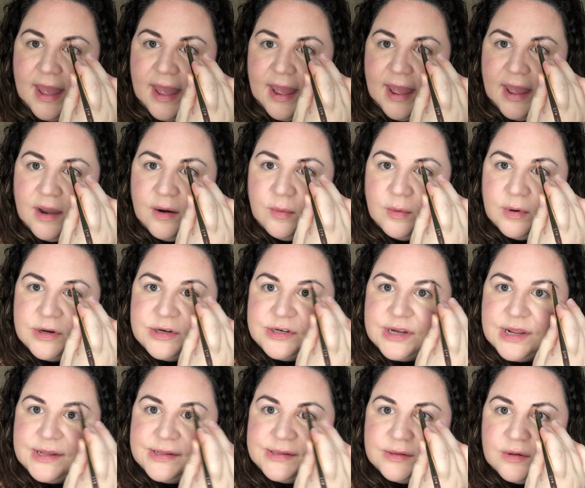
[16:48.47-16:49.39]
and we're
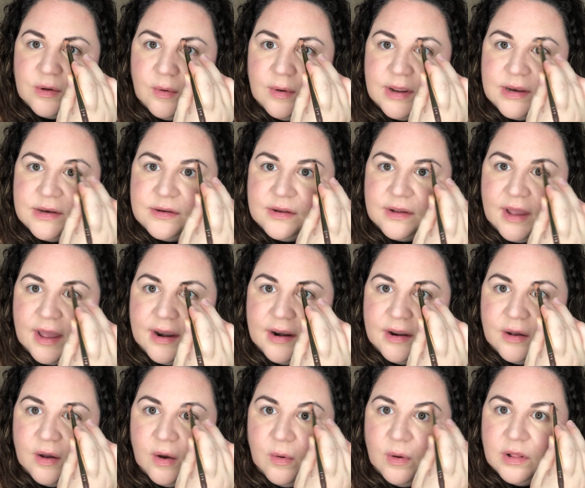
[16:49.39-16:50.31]
just going to kind
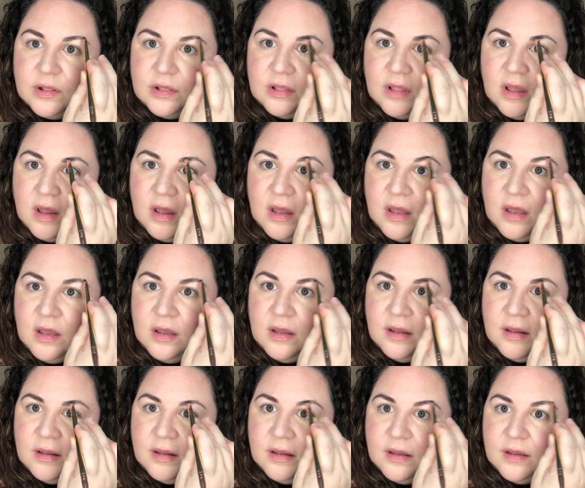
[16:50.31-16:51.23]
of go
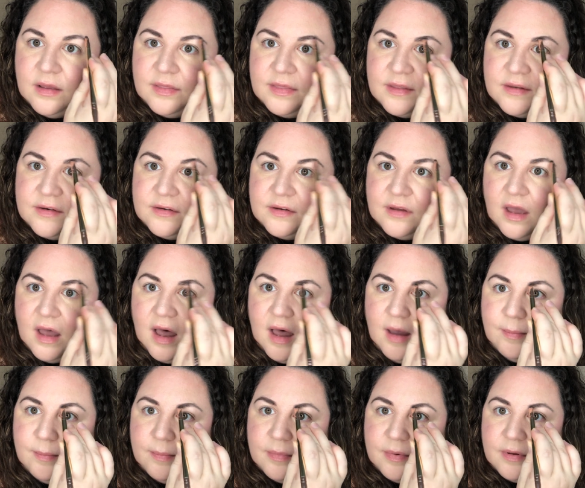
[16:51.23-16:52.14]
along the
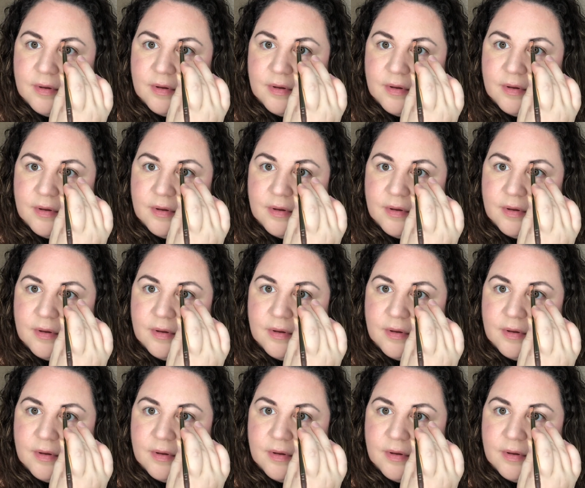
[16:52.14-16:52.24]
top